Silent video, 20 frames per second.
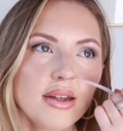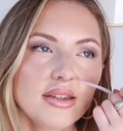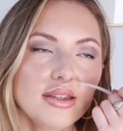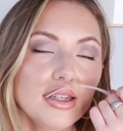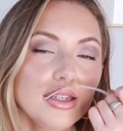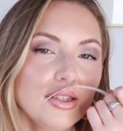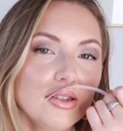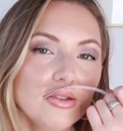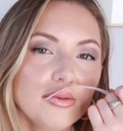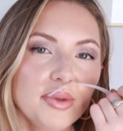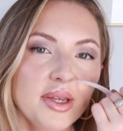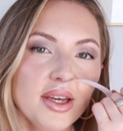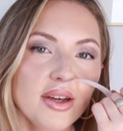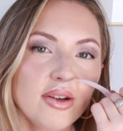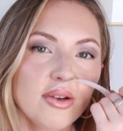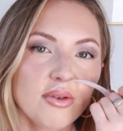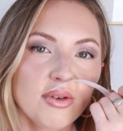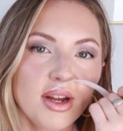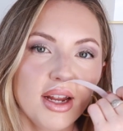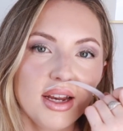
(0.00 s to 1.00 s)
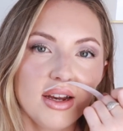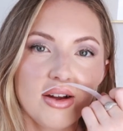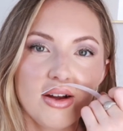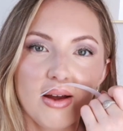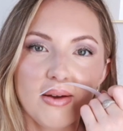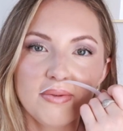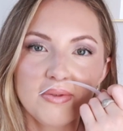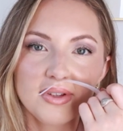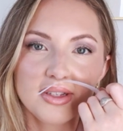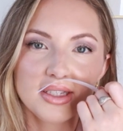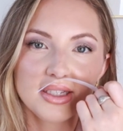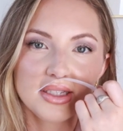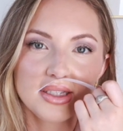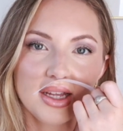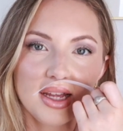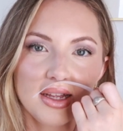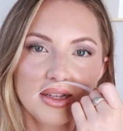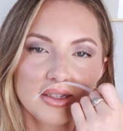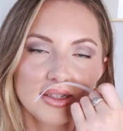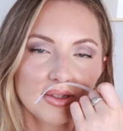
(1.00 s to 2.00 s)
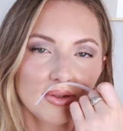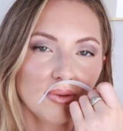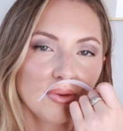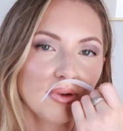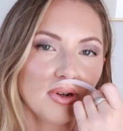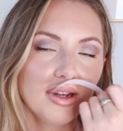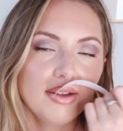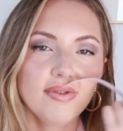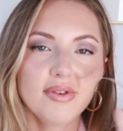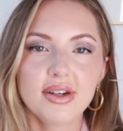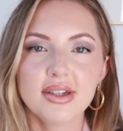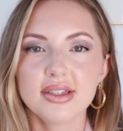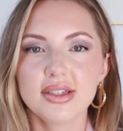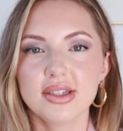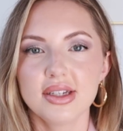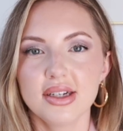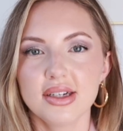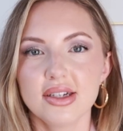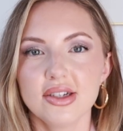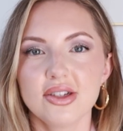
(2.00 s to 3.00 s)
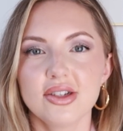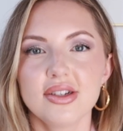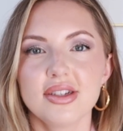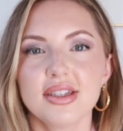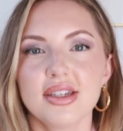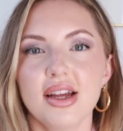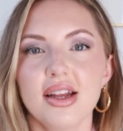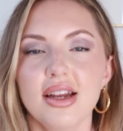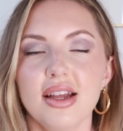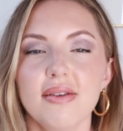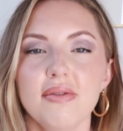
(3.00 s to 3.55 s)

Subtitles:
This would be a great office scent or even a signature scent